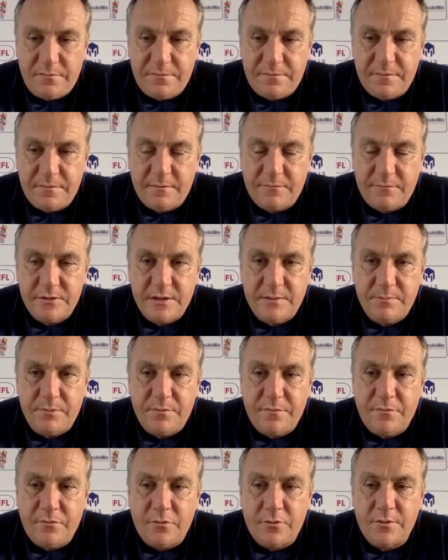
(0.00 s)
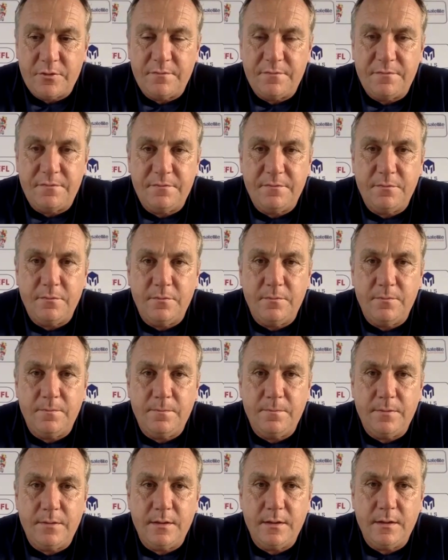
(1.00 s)
of, I've said before, of
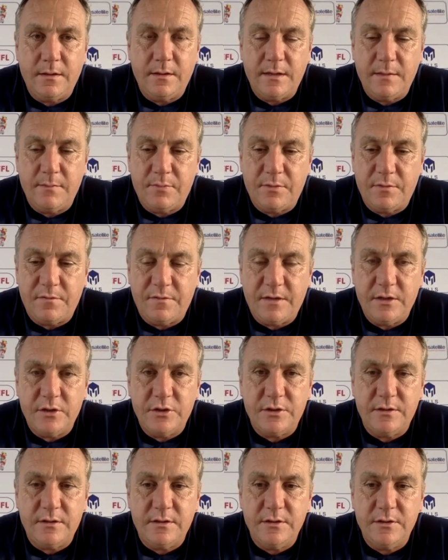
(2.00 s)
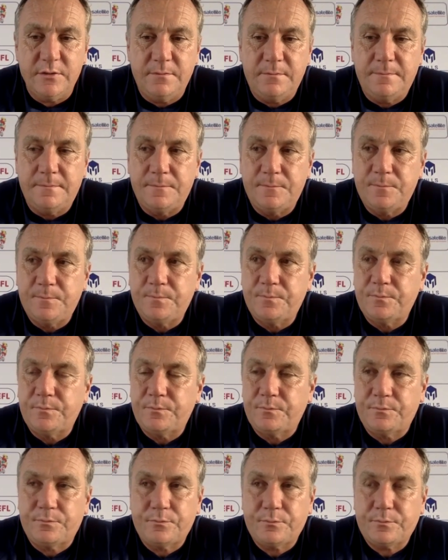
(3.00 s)
great professionalism,
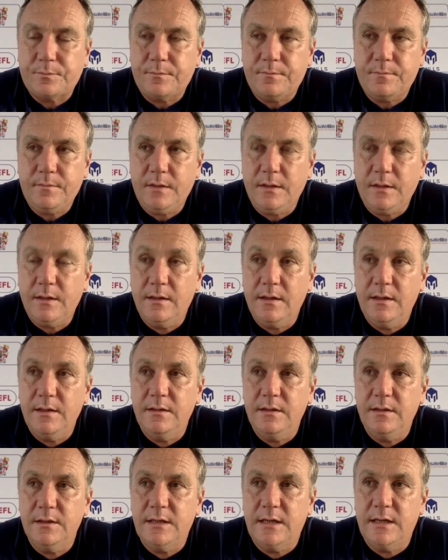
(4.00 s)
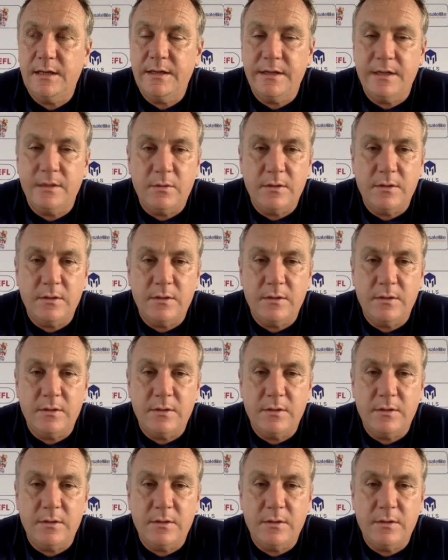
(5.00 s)
great desire to